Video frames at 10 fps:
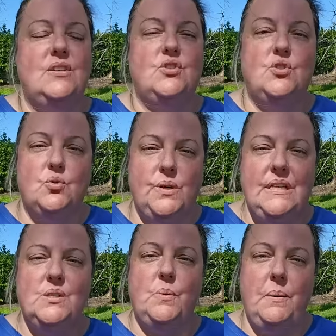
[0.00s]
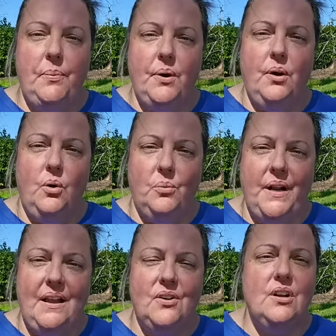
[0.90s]
a street sweeper or
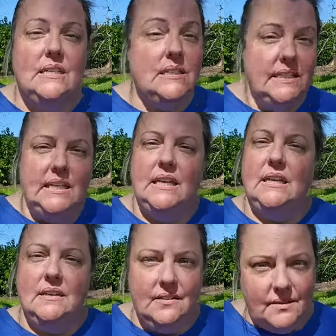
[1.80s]
whatever cleaning